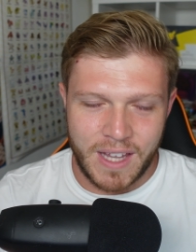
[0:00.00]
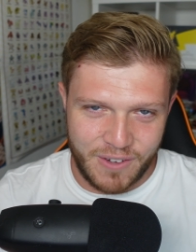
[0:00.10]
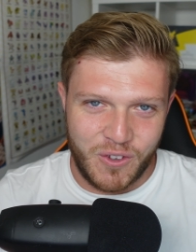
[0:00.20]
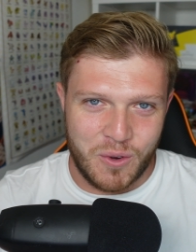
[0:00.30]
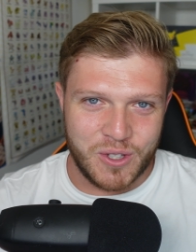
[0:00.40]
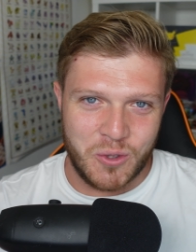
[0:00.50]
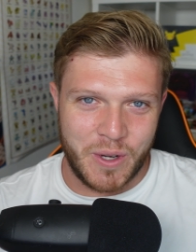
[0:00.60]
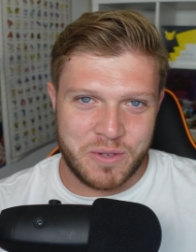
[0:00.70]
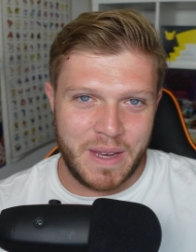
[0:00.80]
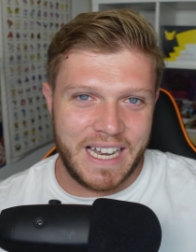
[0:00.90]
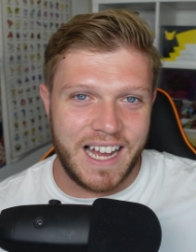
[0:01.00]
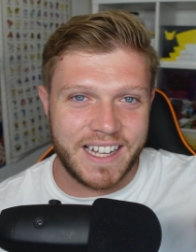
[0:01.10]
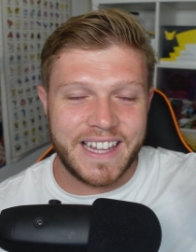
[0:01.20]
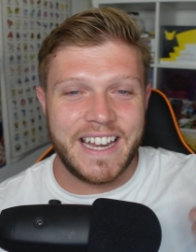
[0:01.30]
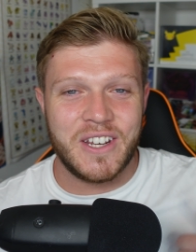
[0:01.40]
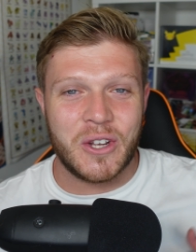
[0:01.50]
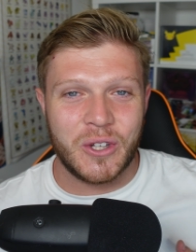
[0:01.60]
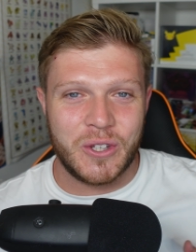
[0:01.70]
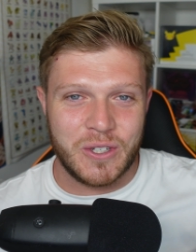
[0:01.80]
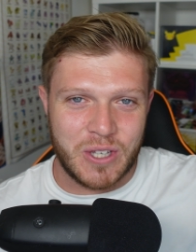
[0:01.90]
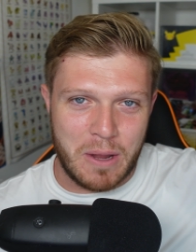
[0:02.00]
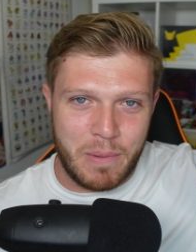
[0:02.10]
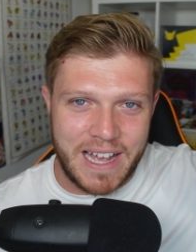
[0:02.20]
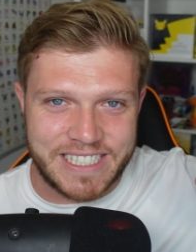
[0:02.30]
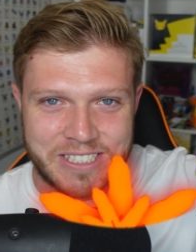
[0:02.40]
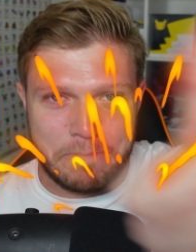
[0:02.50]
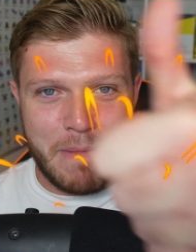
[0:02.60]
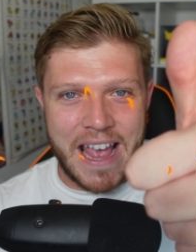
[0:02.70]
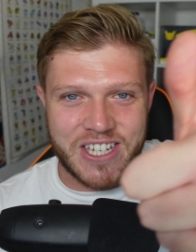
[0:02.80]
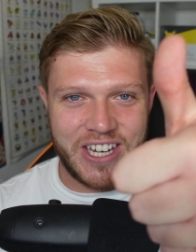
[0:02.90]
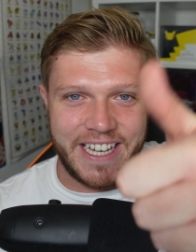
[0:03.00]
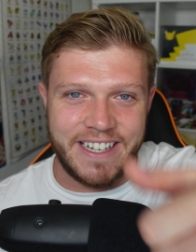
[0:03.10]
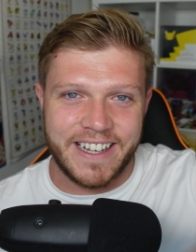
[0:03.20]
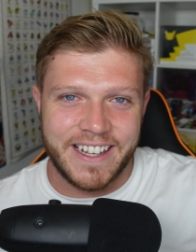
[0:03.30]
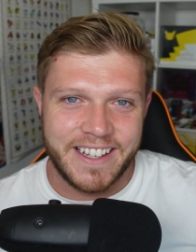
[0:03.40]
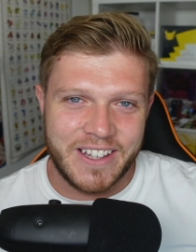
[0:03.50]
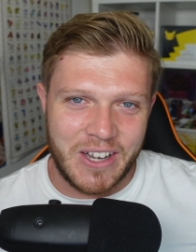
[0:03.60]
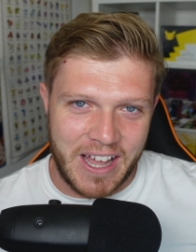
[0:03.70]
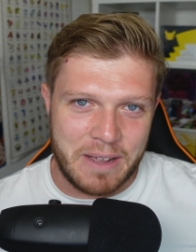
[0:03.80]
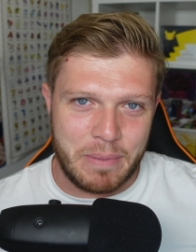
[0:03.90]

Now, if you want to wish me luck, then you can do so by smashing the like